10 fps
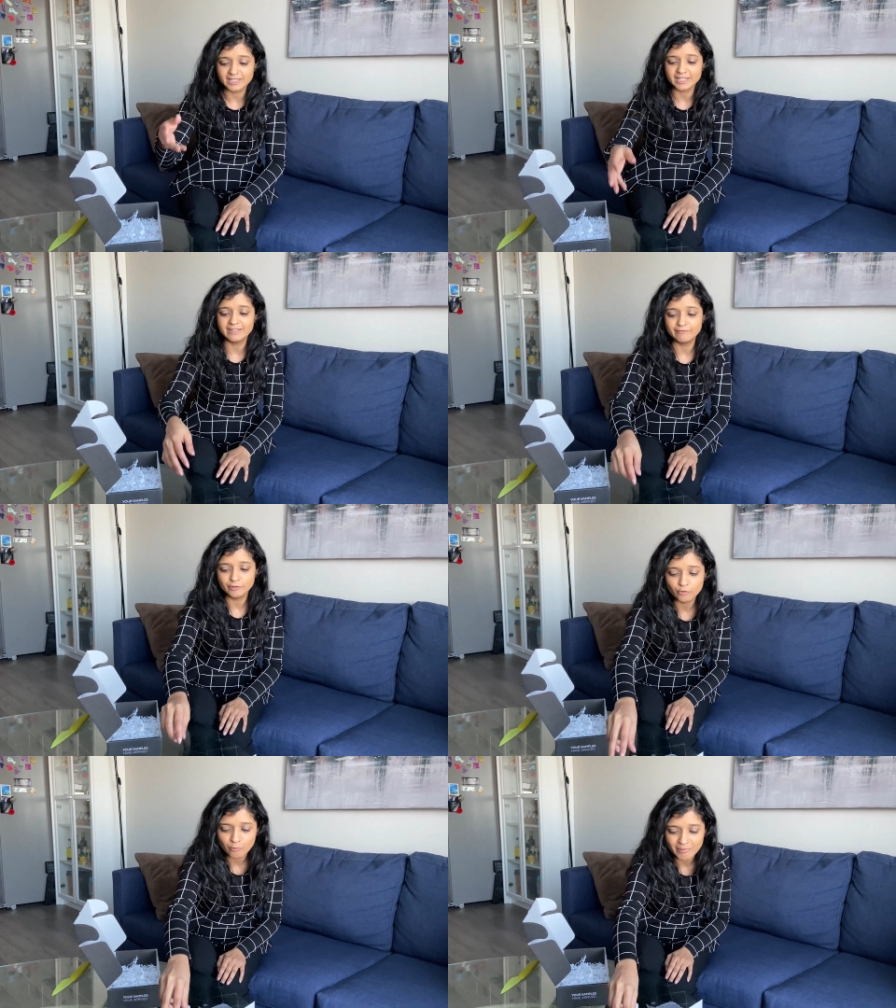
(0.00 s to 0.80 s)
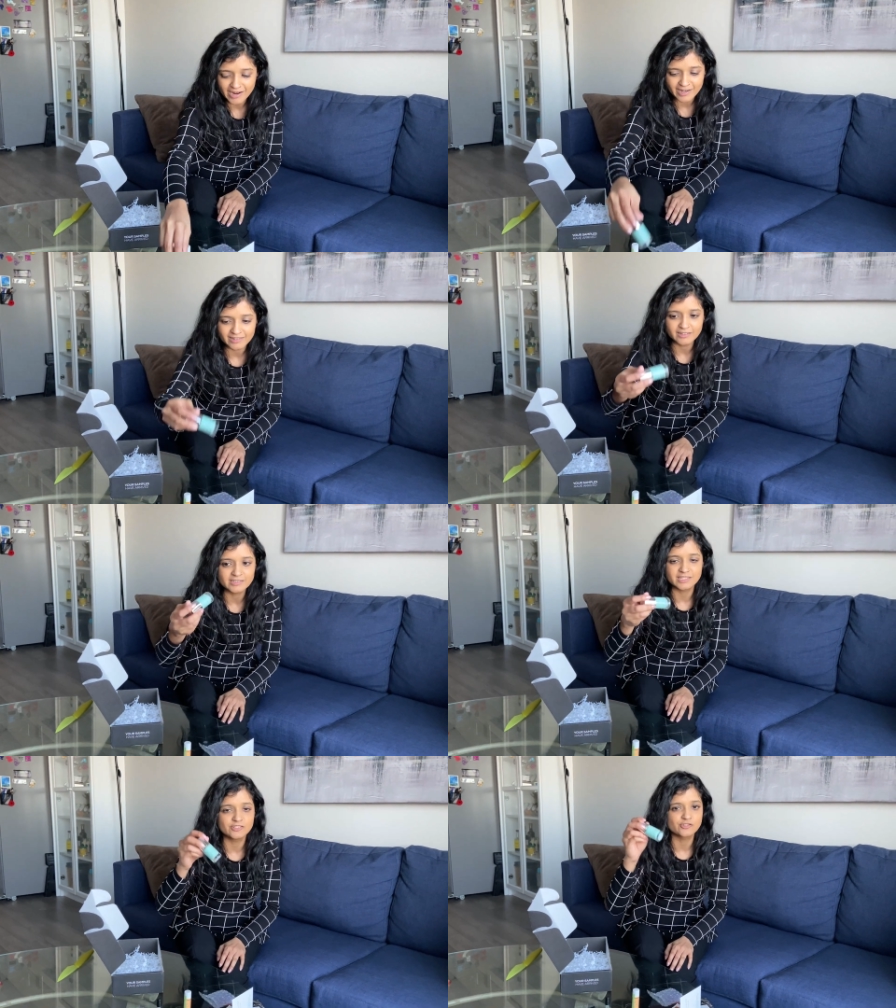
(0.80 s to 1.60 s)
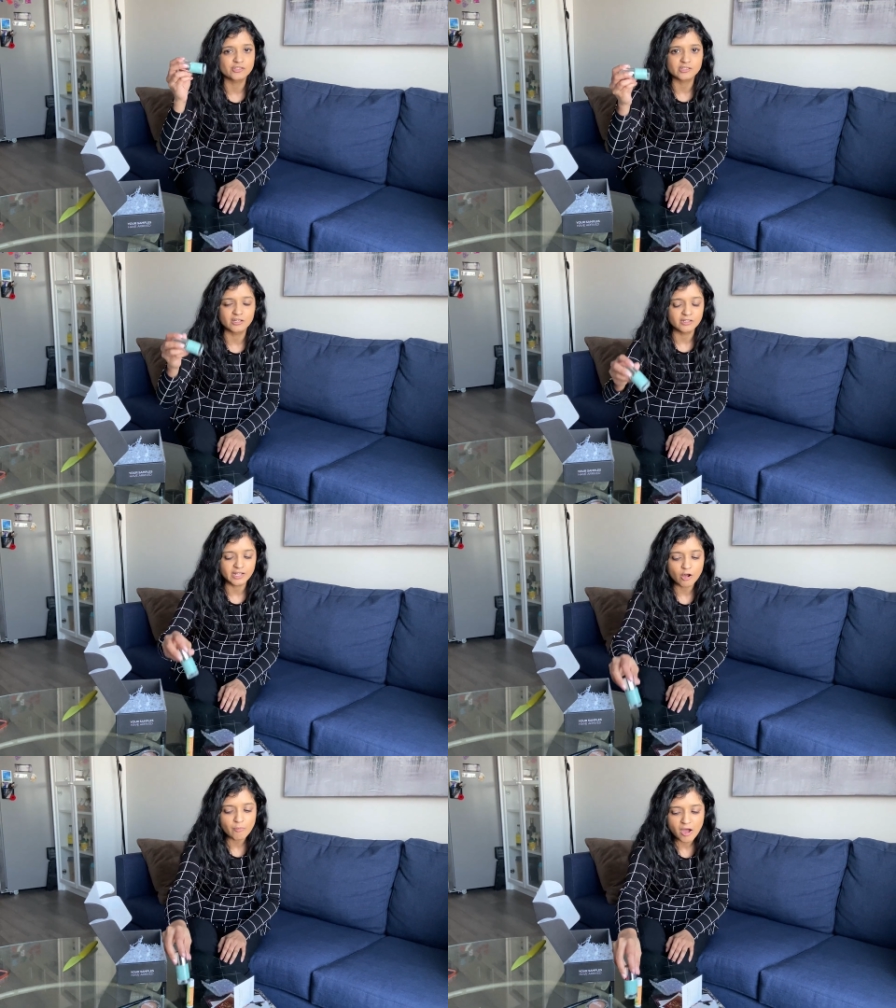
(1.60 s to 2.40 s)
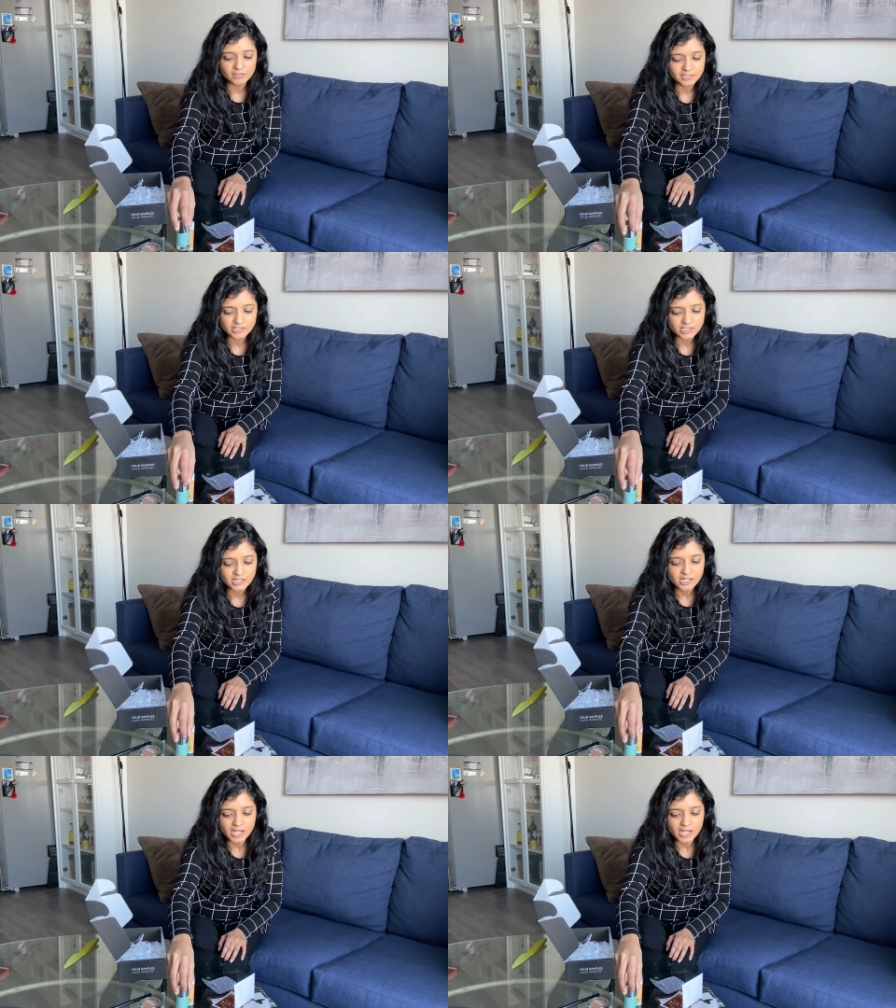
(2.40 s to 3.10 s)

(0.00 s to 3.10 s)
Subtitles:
if you go buy, let's say, just the nail polish,